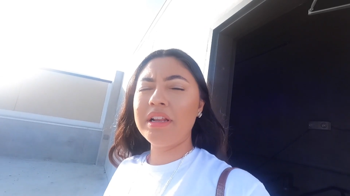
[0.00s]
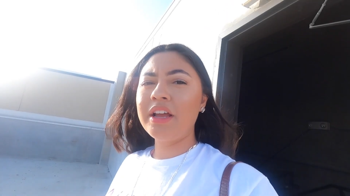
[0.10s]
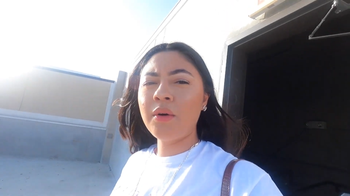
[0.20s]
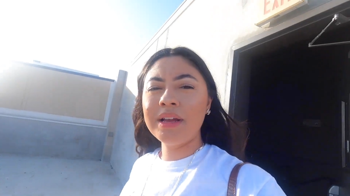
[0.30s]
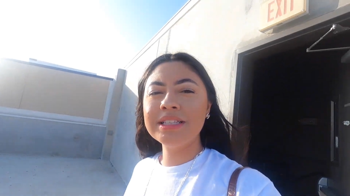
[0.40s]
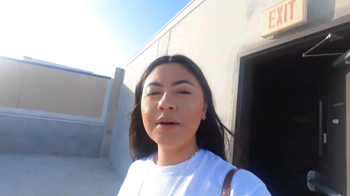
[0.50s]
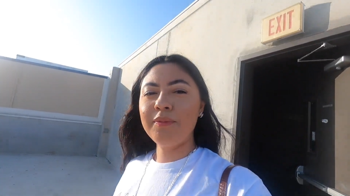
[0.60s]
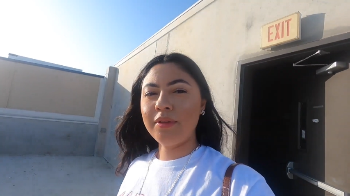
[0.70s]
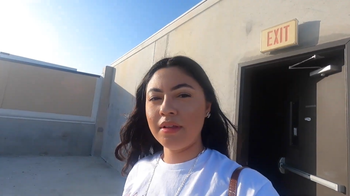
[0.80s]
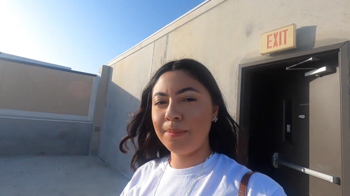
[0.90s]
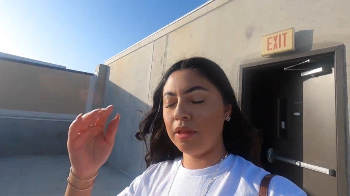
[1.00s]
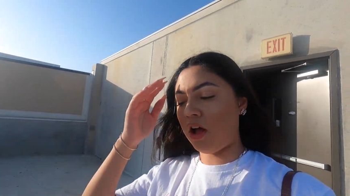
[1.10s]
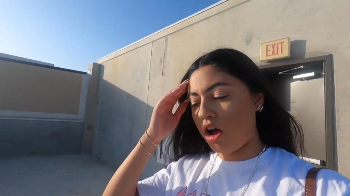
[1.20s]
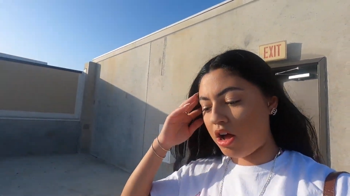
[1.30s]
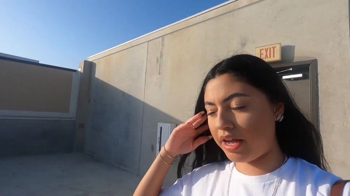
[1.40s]
really going to
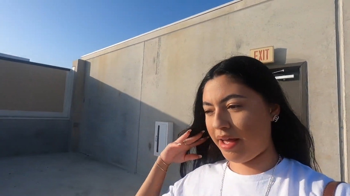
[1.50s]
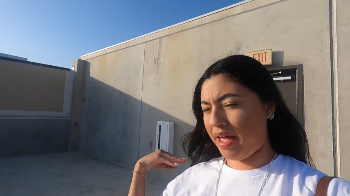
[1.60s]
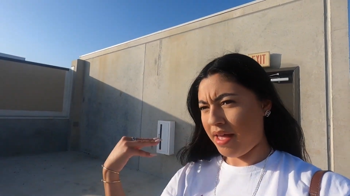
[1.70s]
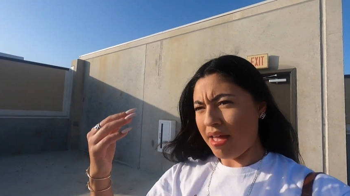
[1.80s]
vlog